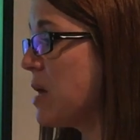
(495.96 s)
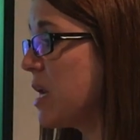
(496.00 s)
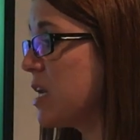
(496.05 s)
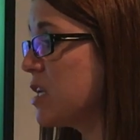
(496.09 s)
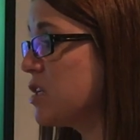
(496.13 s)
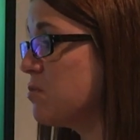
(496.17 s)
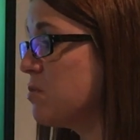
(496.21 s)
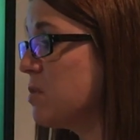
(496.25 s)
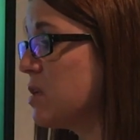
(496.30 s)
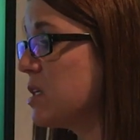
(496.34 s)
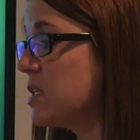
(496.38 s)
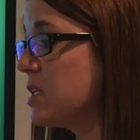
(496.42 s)

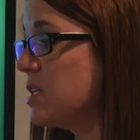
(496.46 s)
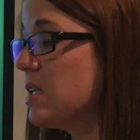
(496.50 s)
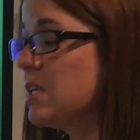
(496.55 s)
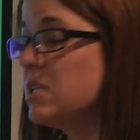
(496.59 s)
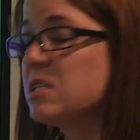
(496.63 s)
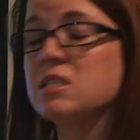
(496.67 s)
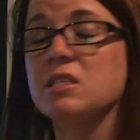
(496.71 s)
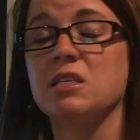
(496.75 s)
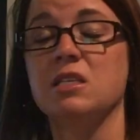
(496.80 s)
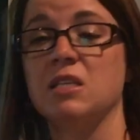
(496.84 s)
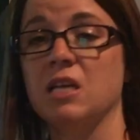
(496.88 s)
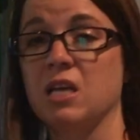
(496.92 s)
management
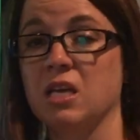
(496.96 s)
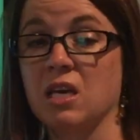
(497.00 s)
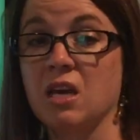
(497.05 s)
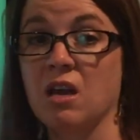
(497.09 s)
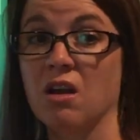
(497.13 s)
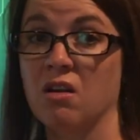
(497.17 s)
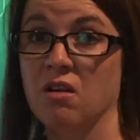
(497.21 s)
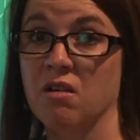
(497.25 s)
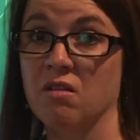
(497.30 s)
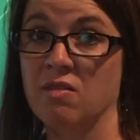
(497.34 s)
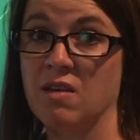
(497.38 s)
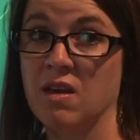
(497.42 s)
needs to take
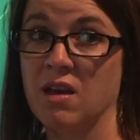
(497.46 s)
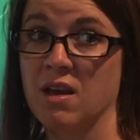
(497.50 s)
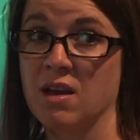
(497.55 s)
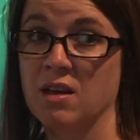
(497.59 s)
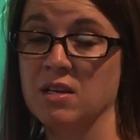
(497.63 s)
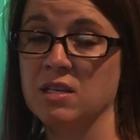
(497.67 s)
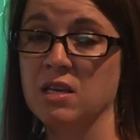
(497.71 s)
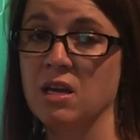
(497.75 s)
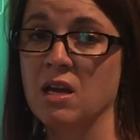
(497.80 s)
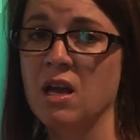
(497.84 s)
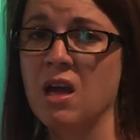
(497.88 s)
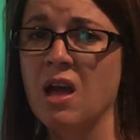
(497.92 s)
care of
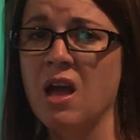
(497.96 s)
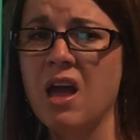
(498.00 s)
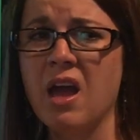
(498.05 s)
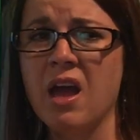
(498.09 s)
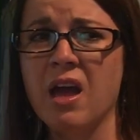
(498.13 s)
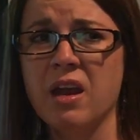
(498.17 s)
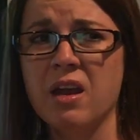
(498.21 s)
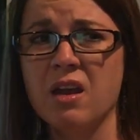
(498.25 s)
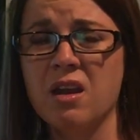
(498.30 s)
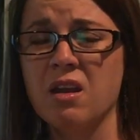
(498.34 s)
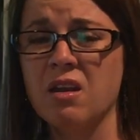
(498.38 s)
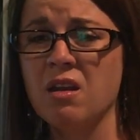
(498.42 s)
that.
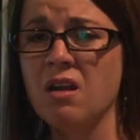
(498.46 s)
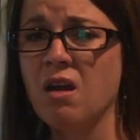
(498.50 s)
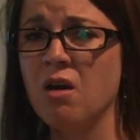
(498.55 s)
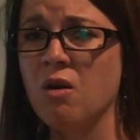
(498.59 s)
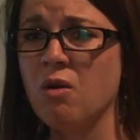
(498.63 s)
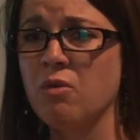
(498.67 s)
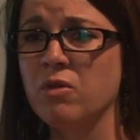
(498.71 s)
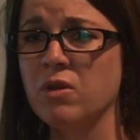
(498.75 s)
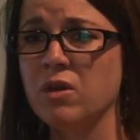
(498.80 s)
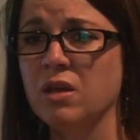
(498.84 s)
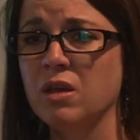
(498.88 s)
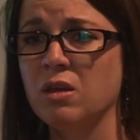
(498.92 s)
And not
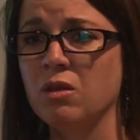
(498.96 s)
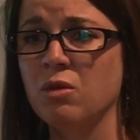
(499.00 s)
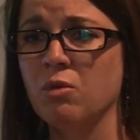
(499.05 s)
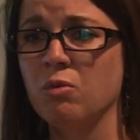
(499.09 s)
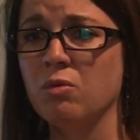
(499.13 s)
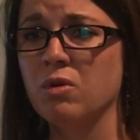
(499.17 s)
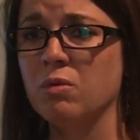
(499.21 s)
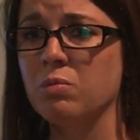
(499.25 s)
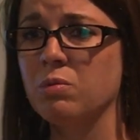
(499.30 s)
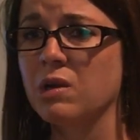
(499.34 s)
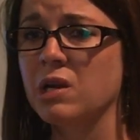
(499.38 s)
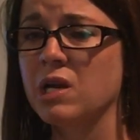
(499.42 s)
only the
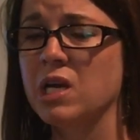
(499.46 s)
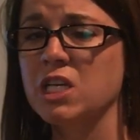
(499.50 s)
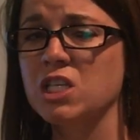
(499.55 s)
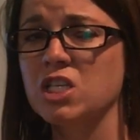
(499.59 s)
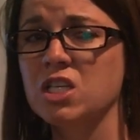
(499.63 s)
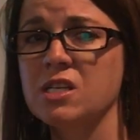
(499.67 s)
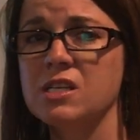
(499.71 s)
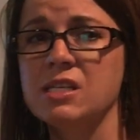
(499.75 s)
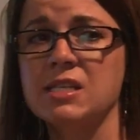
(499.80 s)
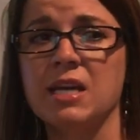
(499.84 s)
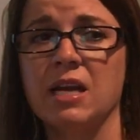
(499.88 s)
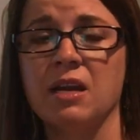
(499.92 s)

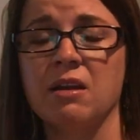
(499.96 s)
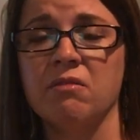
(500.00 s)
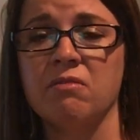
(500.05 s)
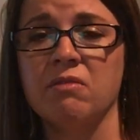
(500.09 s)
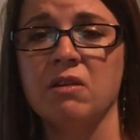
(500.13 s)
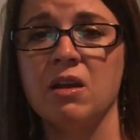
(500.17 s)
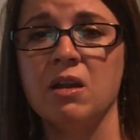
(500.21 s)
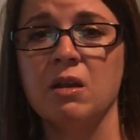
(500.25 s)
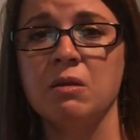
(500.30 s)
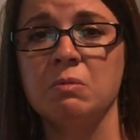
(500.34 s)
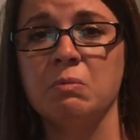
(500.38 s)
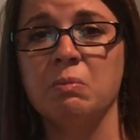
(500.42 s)
repercussion side of
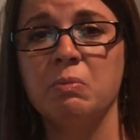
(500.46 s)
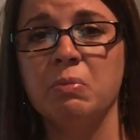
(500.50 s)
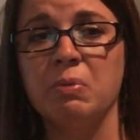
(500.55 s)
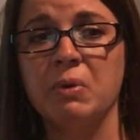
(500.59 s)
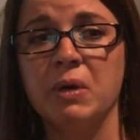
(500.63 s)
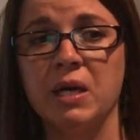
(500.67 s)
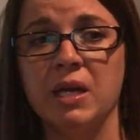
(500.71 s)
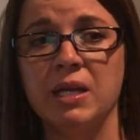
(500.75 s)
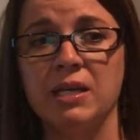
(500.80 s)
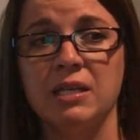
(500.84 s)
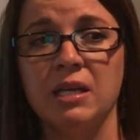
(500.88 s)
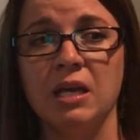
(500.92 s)
it,
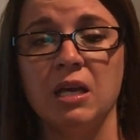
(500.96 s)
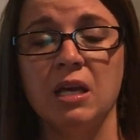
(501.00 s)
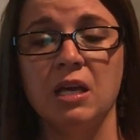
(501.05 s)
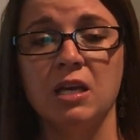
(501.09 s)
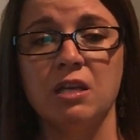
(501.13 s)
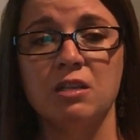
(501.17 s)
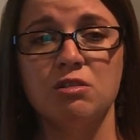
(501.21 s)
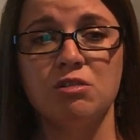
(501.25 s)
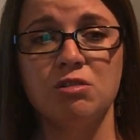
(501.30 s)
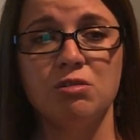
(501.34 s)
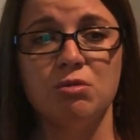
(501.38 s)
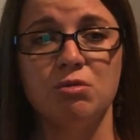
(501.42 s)
but
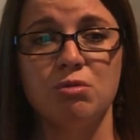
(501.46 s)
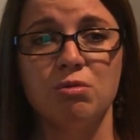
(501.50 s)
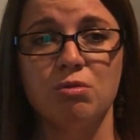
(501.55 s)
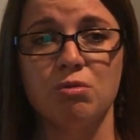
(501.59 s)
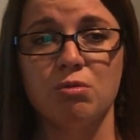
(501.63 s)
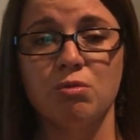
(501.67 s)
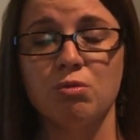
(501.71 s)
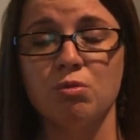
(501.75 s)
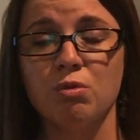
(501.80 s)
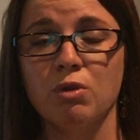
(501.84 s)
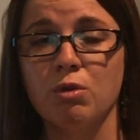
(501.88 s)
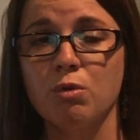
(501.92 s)

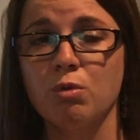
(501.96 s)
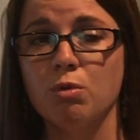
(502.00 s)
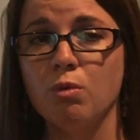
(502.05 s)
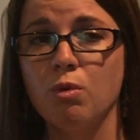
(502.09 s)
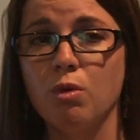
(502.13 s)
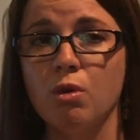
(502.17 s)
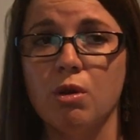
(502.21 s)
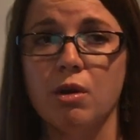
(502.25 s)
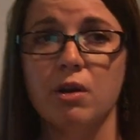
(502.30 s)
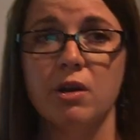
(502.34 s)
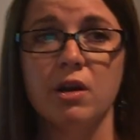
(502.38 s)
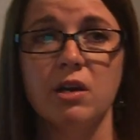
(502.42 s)
to
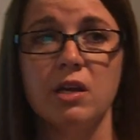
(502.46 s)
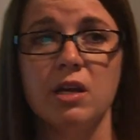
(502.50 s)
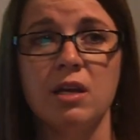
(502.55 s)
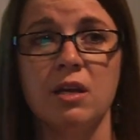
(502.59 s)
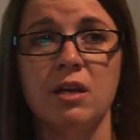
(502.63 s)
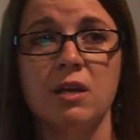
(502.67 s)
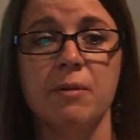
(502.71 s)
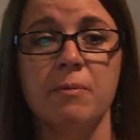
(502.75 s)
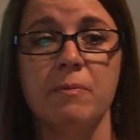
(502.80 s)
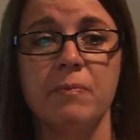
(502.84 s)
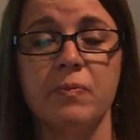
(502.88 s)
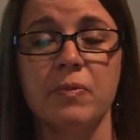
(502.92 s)
reward
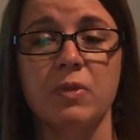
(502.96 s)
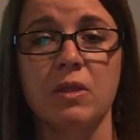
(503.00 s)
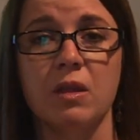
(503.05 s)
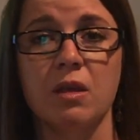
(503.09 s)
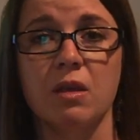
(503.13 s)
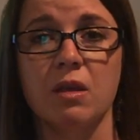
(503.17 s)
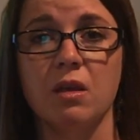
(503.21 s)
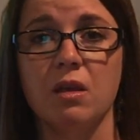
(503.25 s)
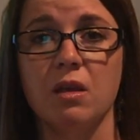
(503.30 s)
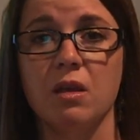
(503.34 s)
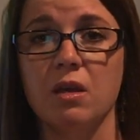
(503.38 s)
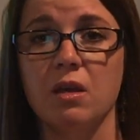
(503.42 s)

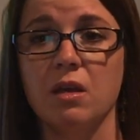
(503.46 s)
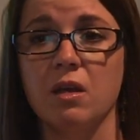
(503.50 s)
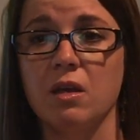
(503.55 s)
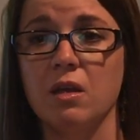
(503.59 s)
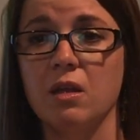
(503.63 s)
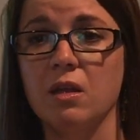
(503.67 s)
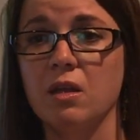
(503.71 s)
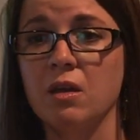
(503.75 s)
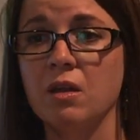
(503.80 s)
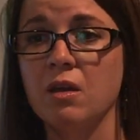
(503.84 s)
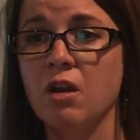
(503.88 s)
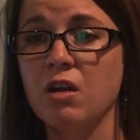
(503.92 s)

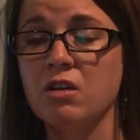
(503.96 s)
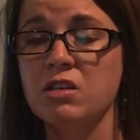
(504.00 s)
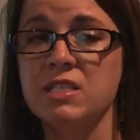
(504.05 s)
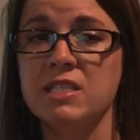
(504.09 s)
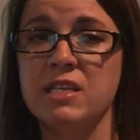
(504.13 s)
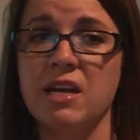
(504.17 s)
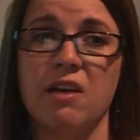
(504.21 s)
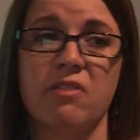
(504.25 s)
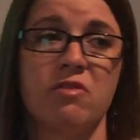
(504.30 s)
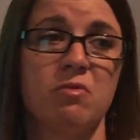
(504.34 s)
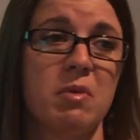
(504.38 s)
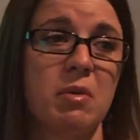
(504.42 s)
our
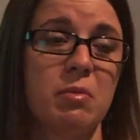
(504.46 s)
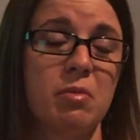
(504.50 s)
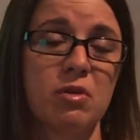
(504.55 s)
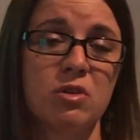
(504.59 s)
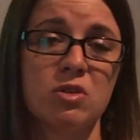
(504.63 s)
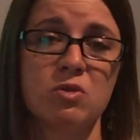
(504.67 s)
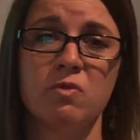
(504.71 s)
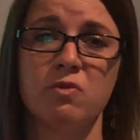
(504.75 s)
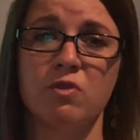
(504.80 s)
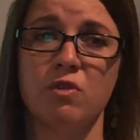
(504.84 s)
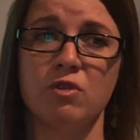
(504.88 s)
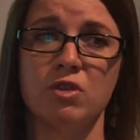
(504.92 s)
staff
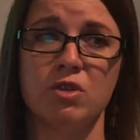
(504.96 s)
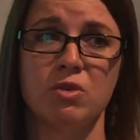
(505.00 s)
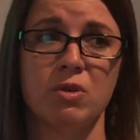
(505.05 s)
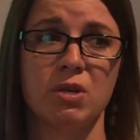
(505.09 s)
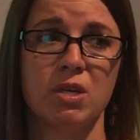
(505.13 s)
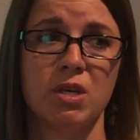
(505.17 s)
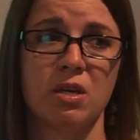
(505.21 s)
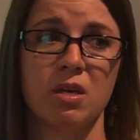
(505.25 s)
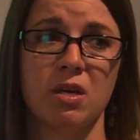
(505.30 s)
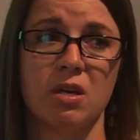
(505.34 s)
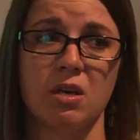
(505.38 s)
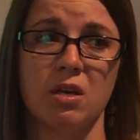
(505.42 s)
members for
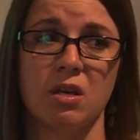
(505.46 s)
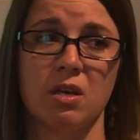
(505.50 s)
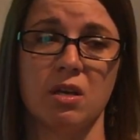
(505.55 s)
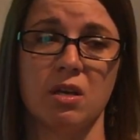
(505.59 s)
doing